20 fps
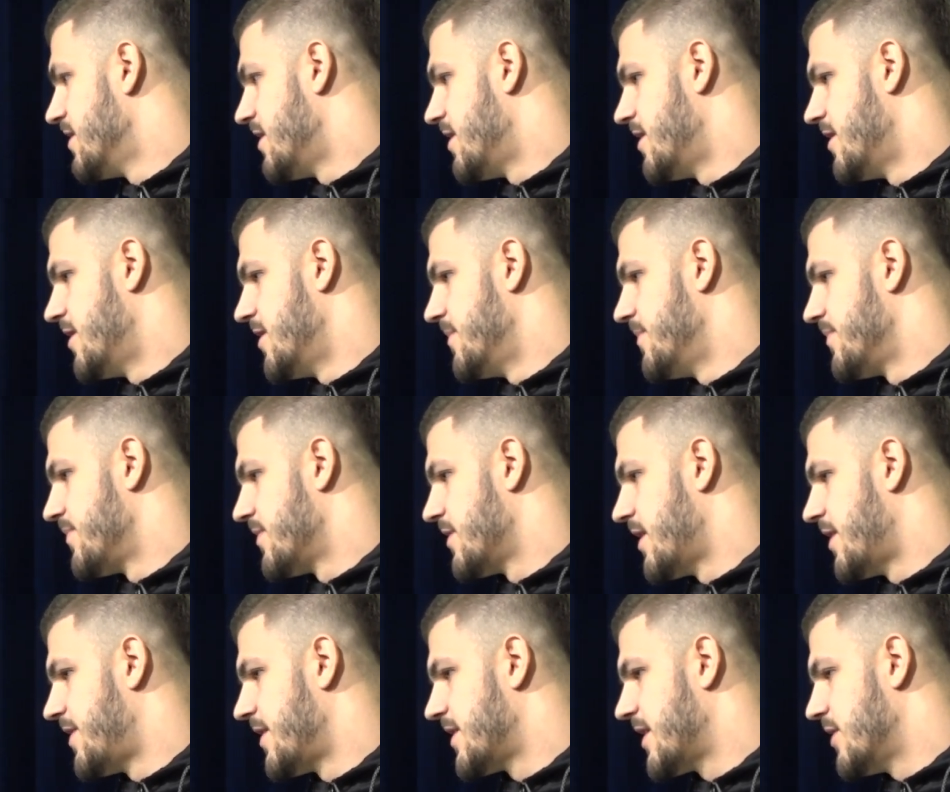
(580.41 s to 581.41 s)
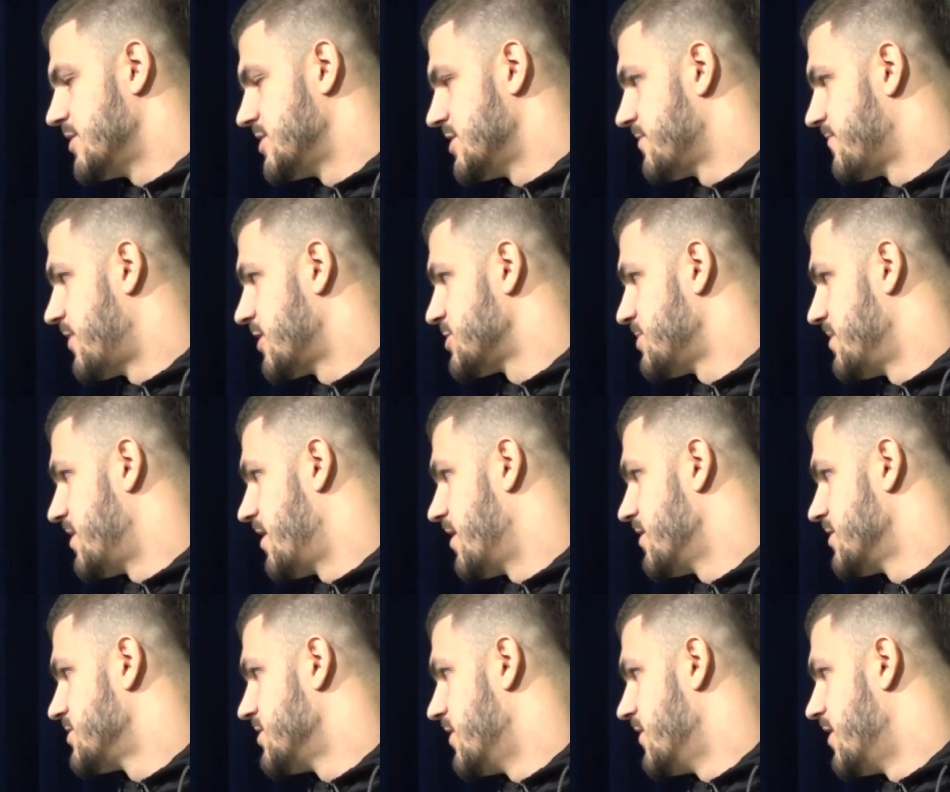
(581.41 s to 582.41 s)
Um, I think that was his freshman
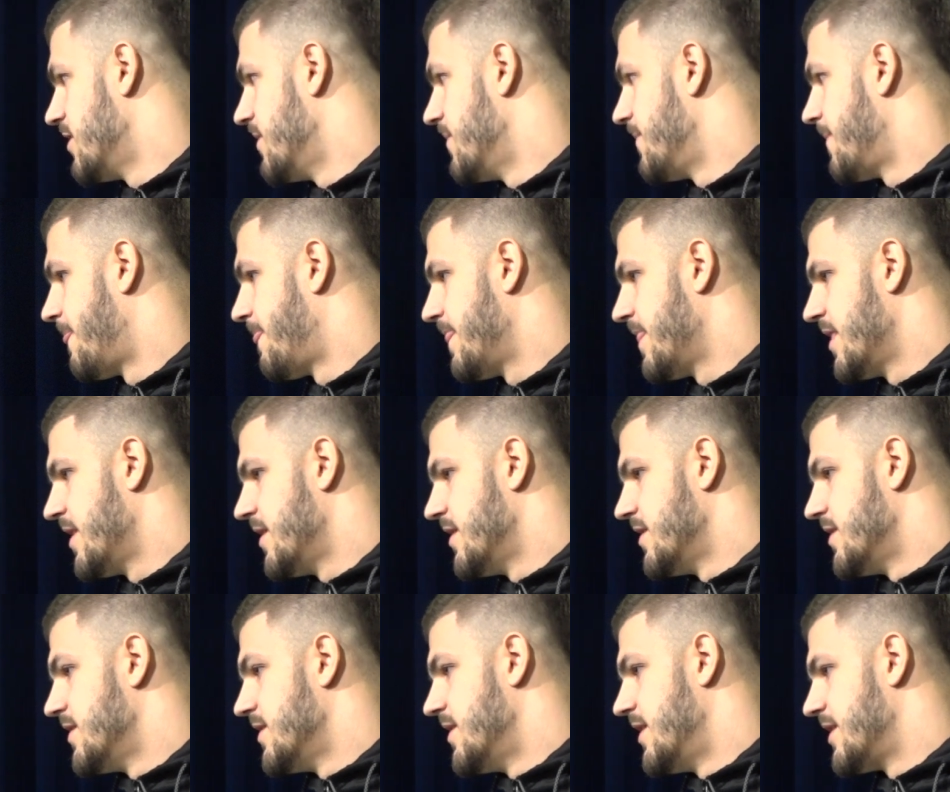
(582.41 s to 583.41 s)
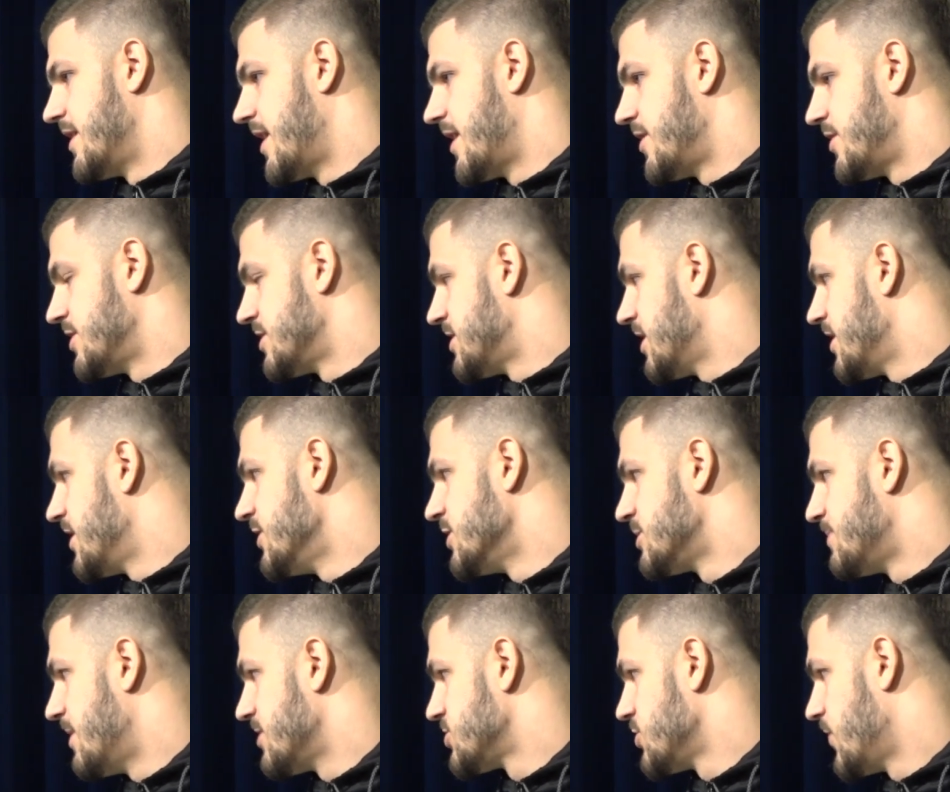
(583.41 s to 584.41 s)
year, so um, yeah, you could tell he was
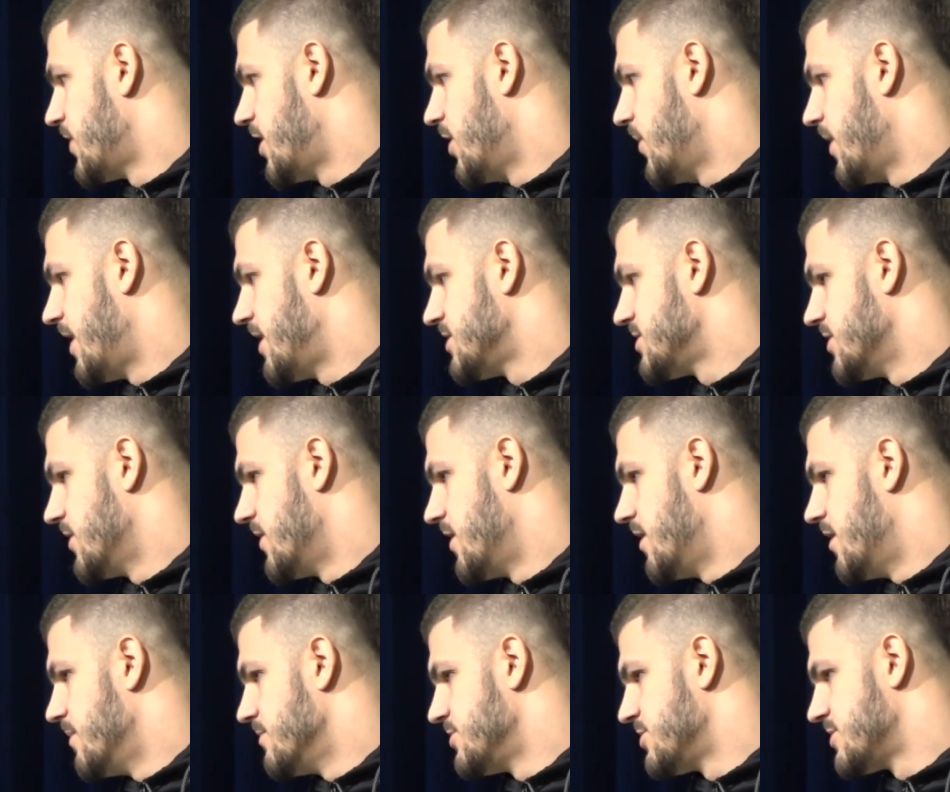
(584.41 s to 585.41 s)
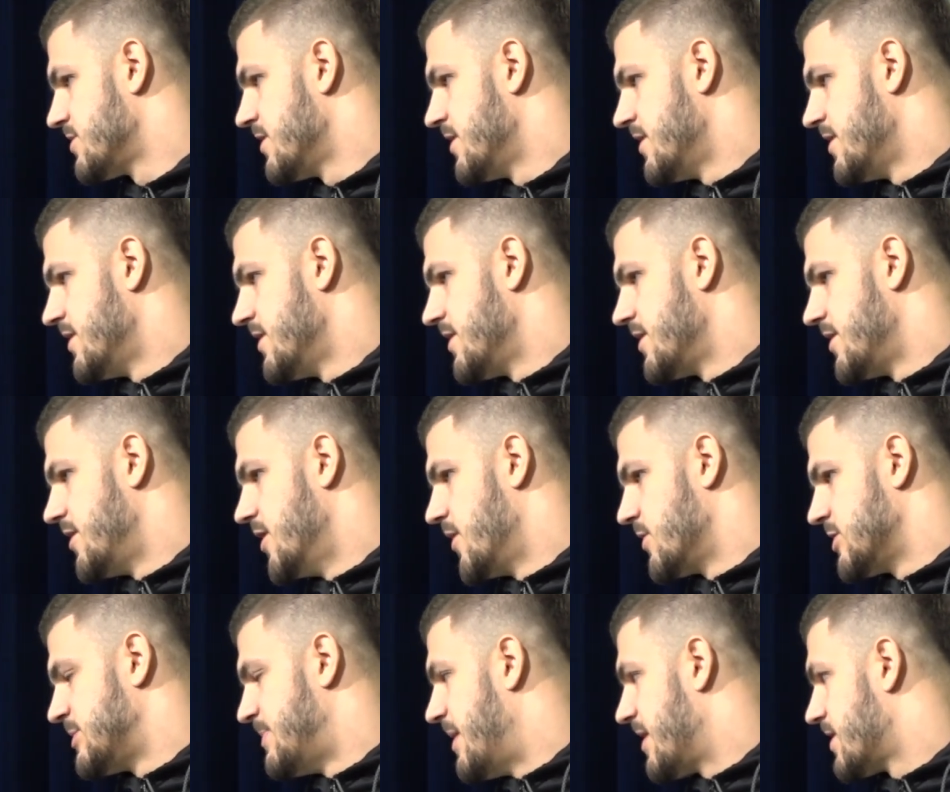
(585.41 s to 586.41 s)
special right away. So um, just you know,
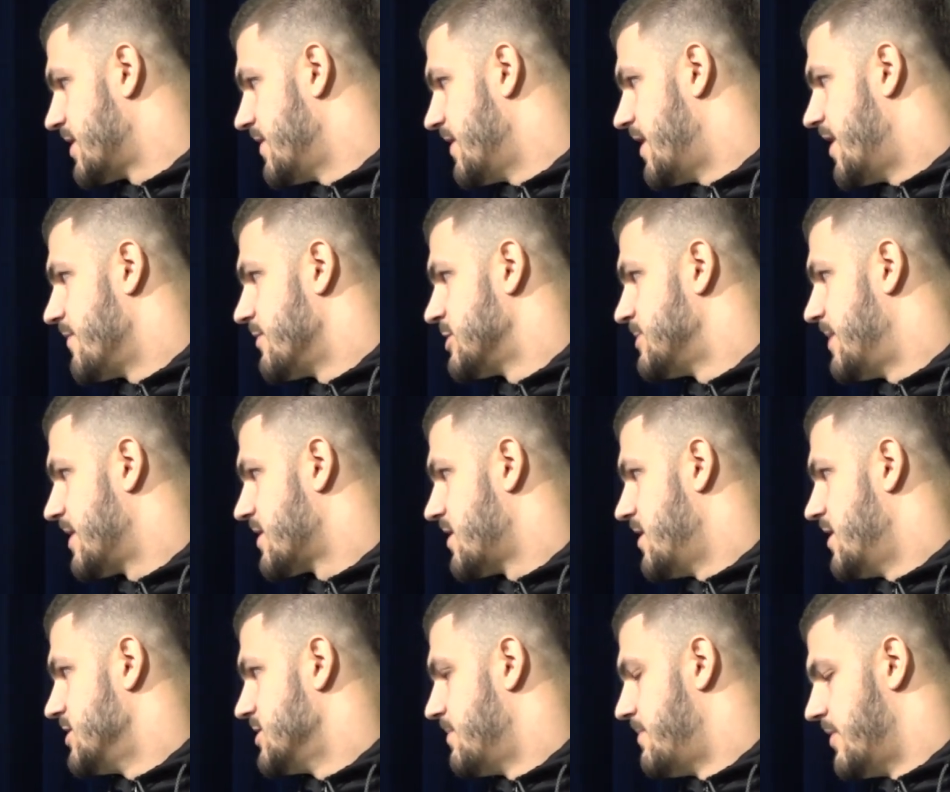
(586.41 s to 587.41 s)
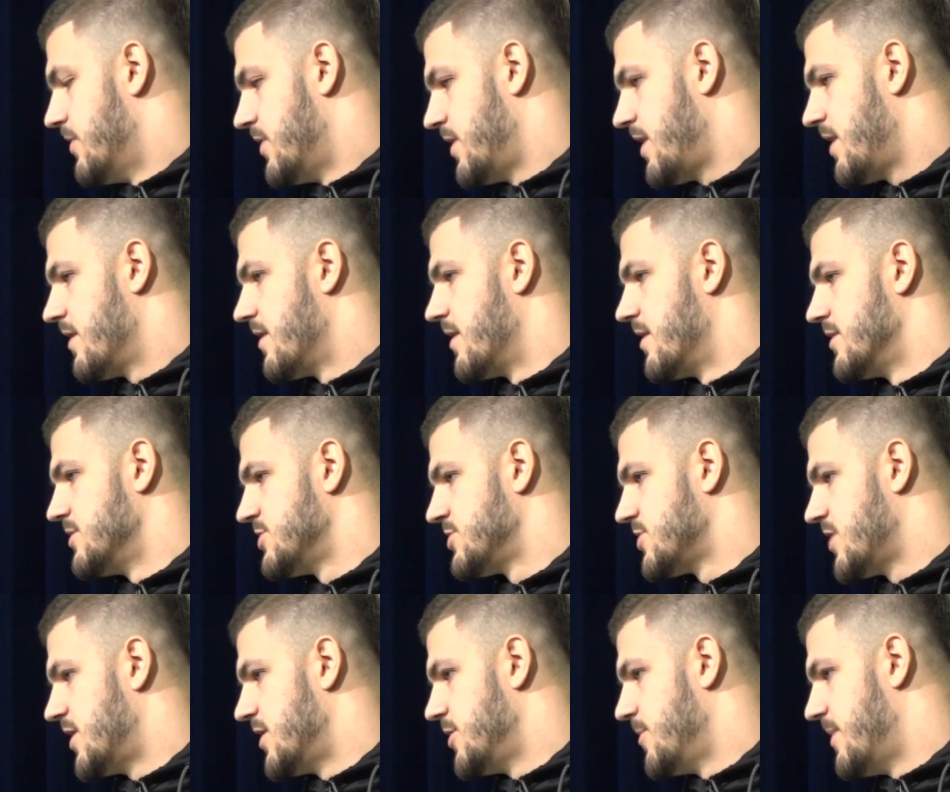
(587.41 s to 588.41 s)
respecting that, respecting his ability, and just
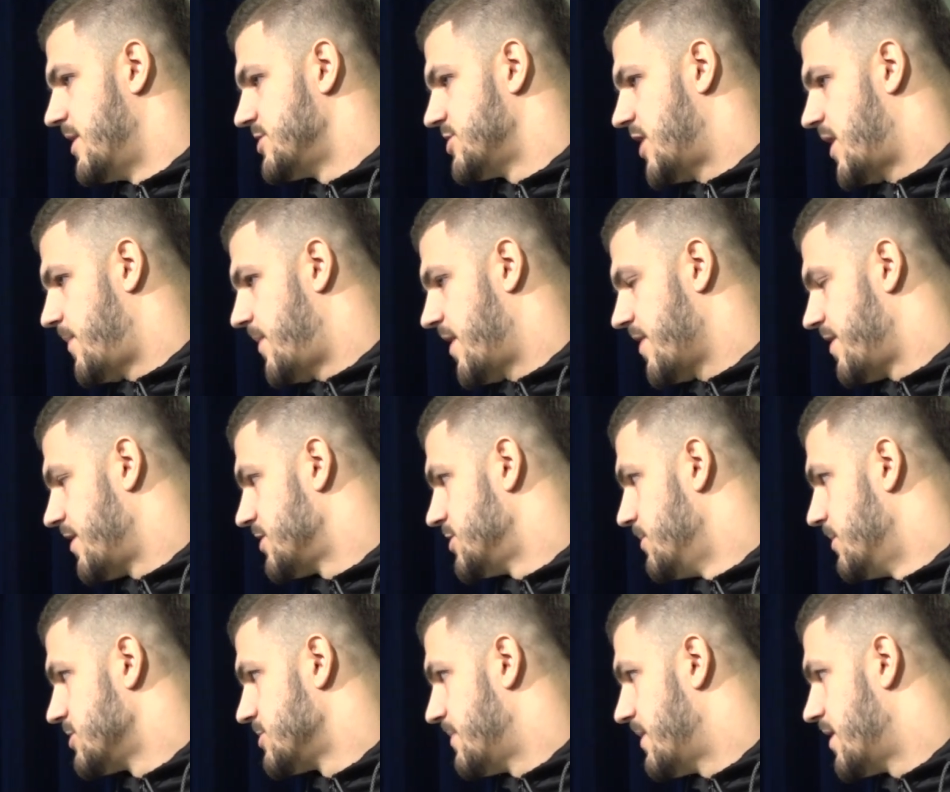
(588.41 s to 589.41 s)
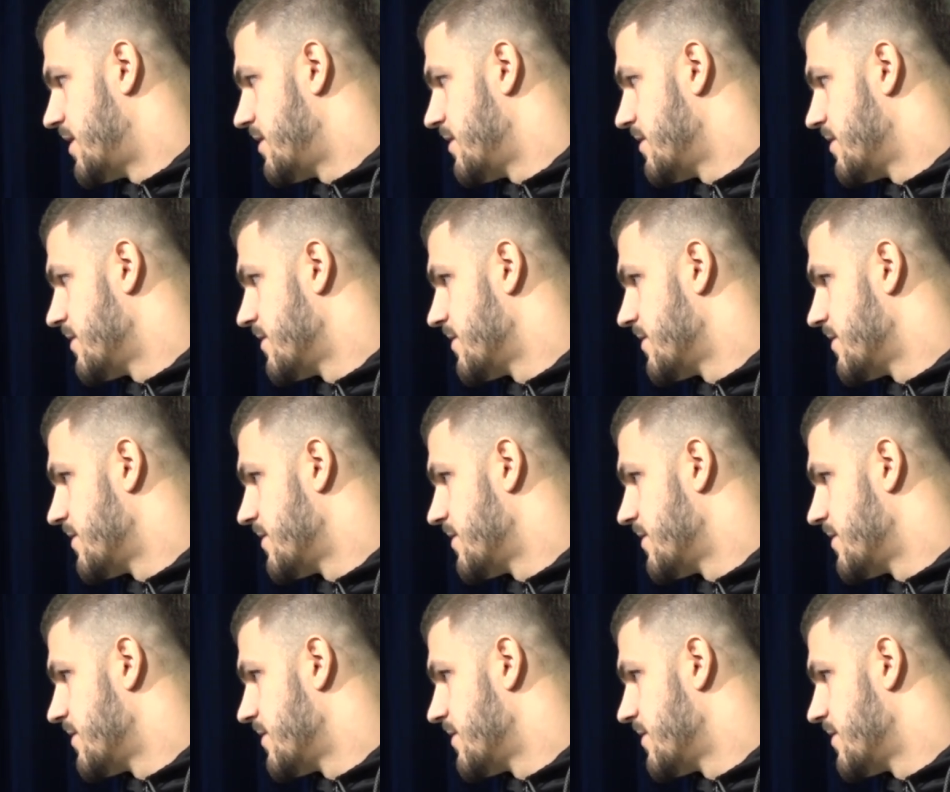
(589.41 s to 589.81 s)
trying to do my job, not think too much about it.